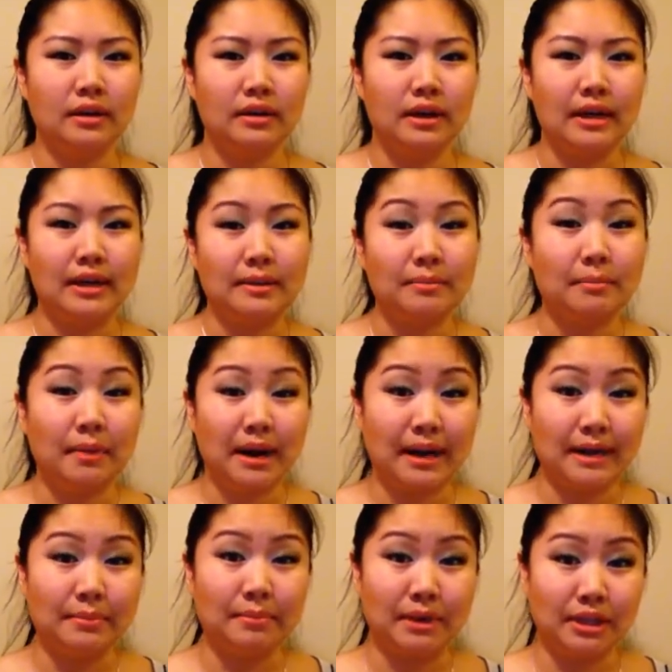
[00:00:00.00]
in
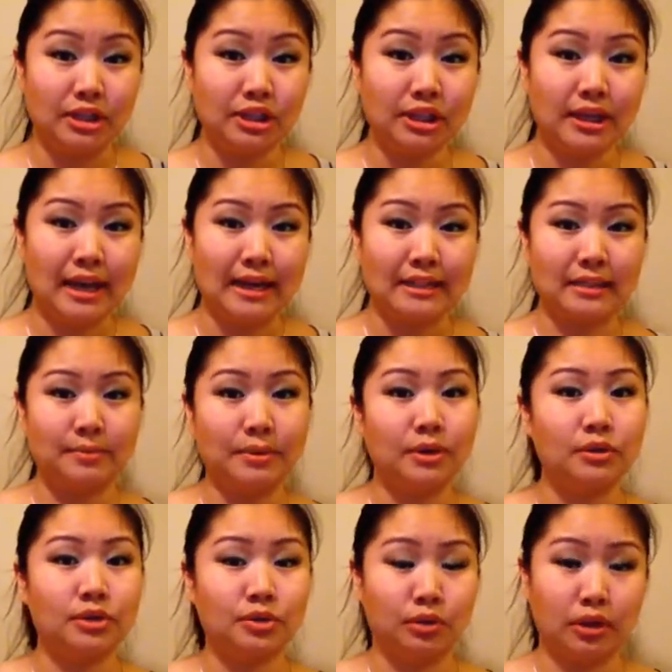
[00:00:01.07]
my budget as
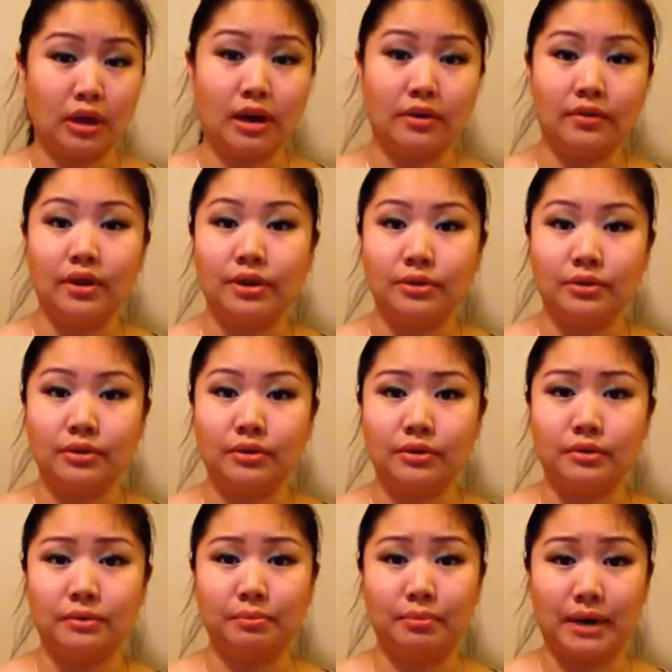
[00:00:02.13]
opposed to a lot of other
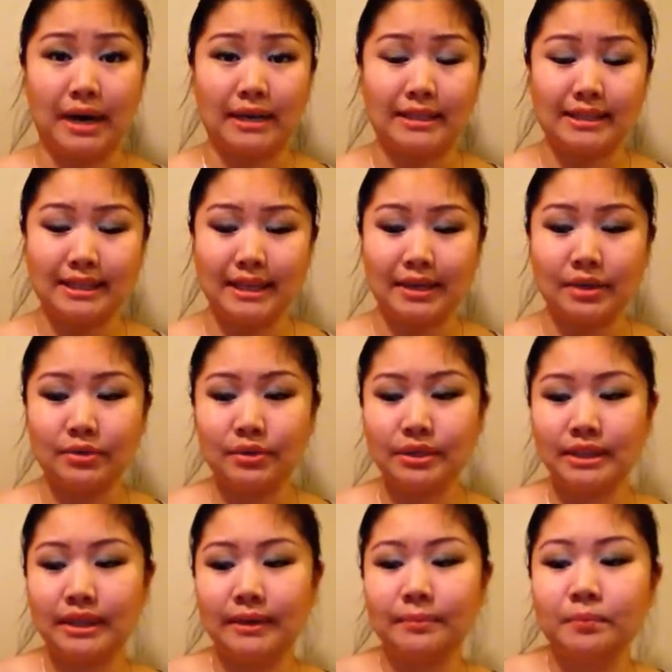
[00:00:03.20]
brands that you
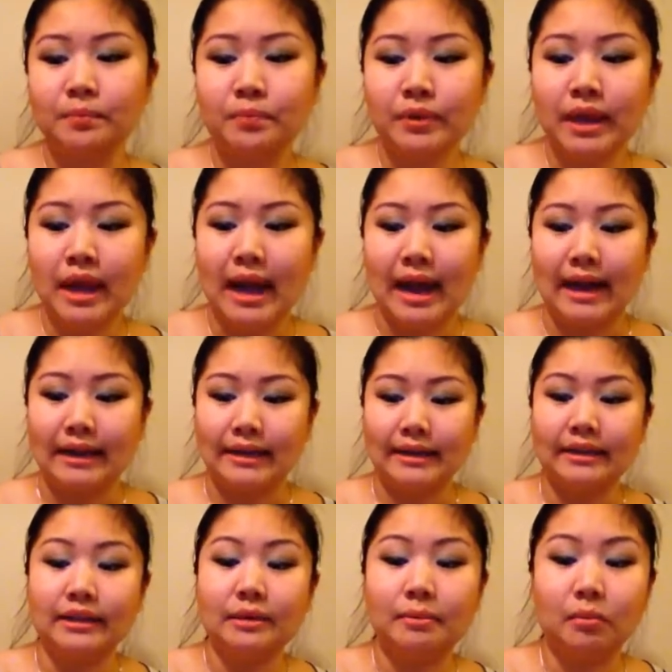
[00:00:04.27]
see. And
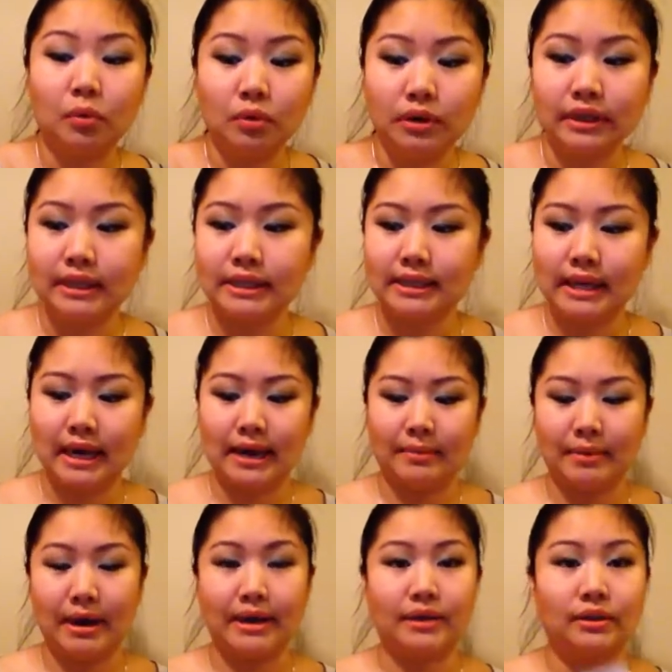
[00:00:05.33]
in the morning time,
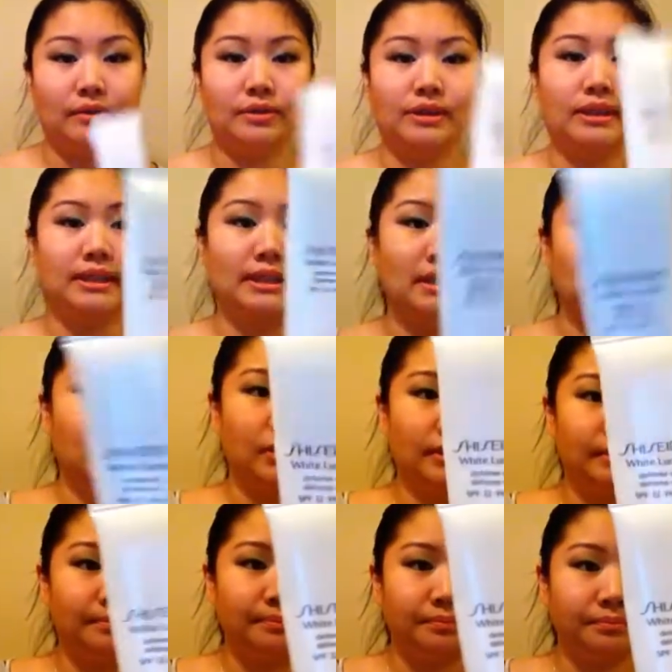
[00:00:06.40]
I use this
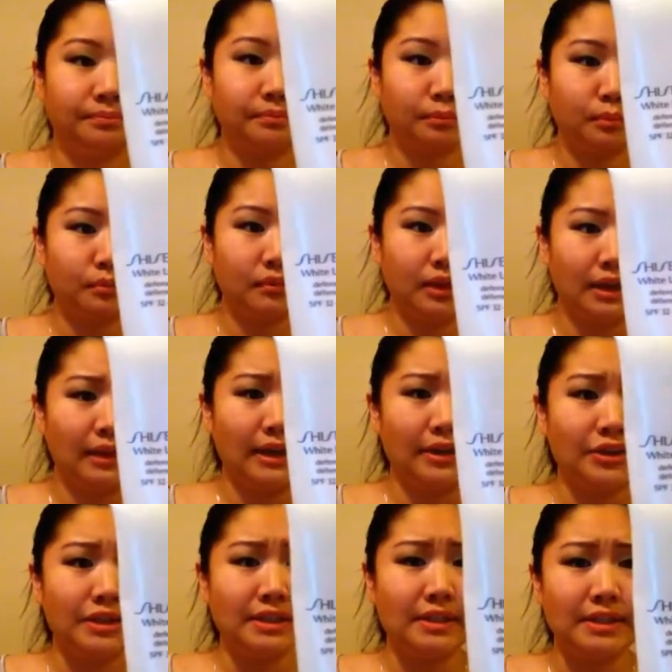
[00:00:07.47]
one. Now
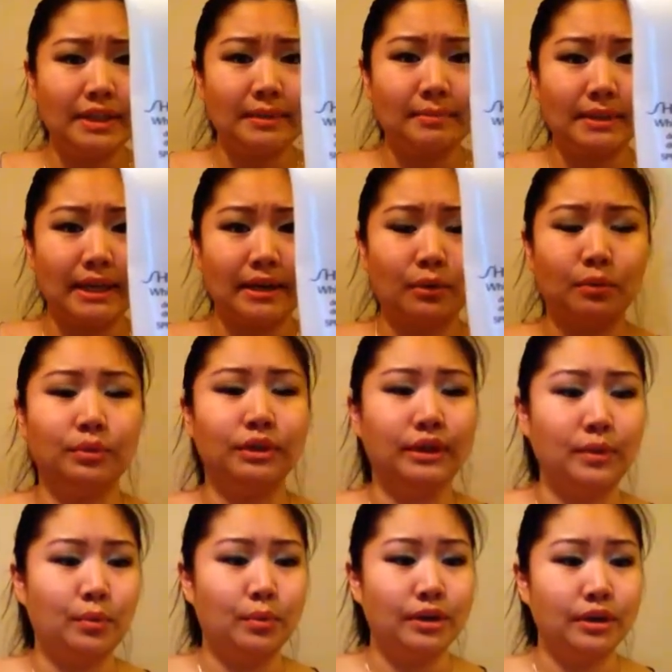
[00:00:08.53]
this seems like a really
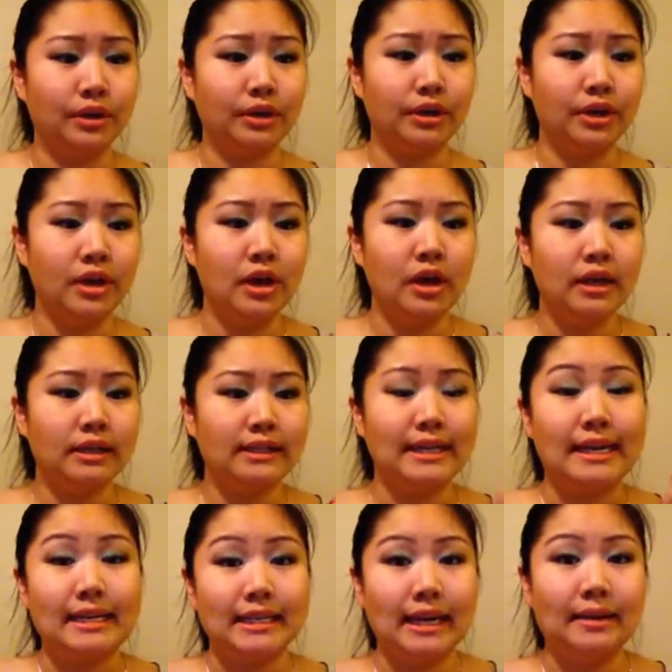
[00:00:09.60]
weird
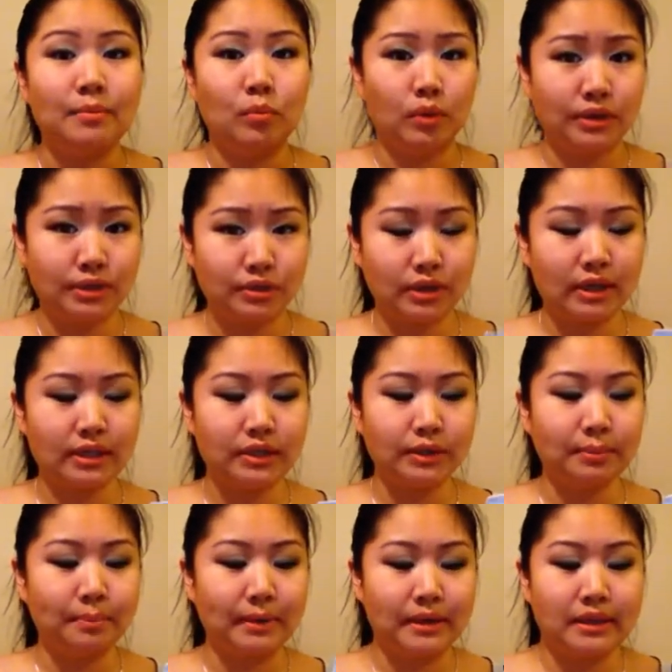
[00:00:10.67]
daytime
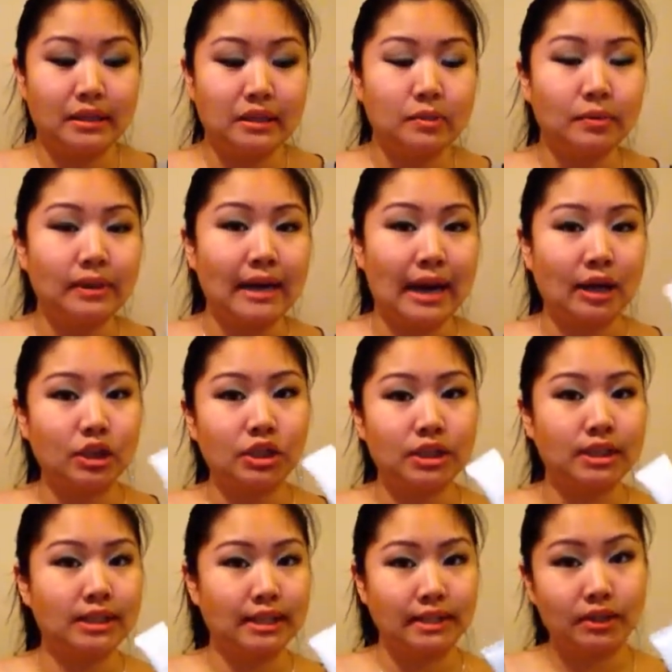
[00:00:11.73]
moisturizer, but this one actually
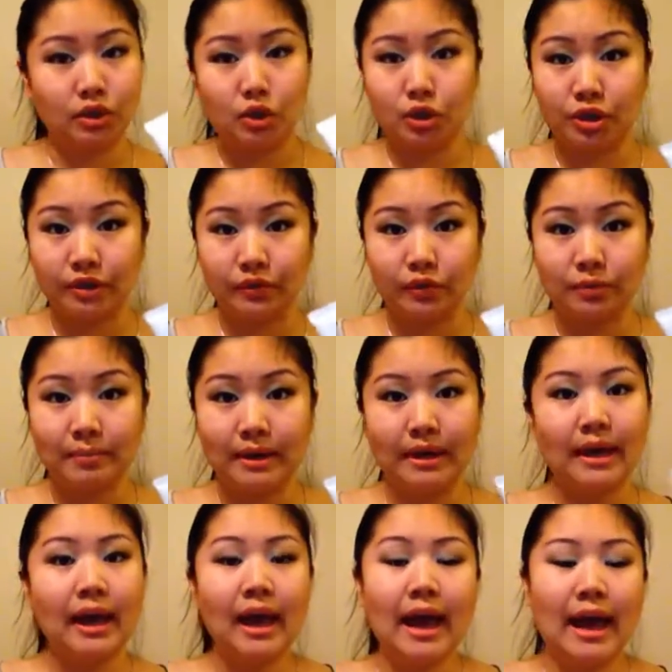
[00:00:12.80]
does a trick for me,
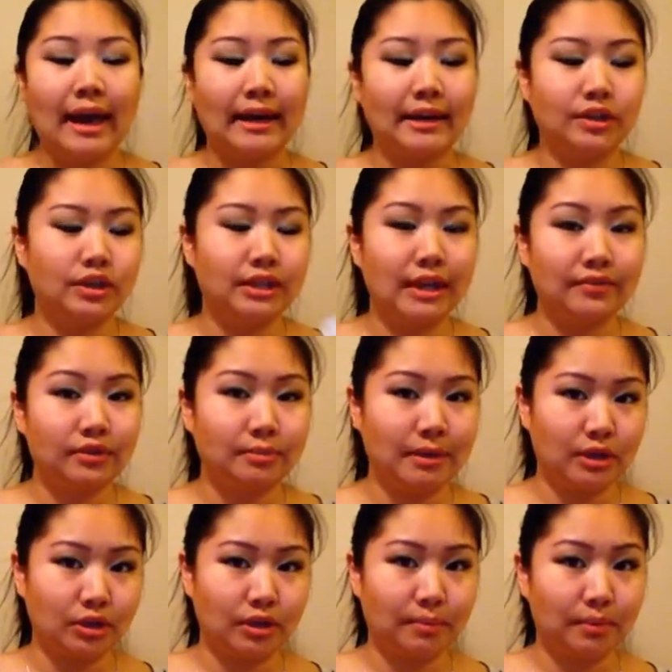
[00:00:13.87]
and I just have to make
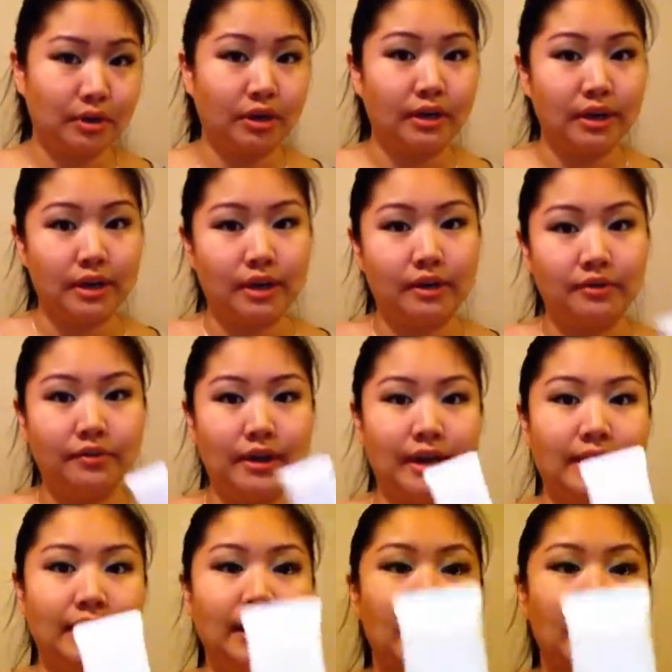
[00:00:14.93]
sure I put on enough. And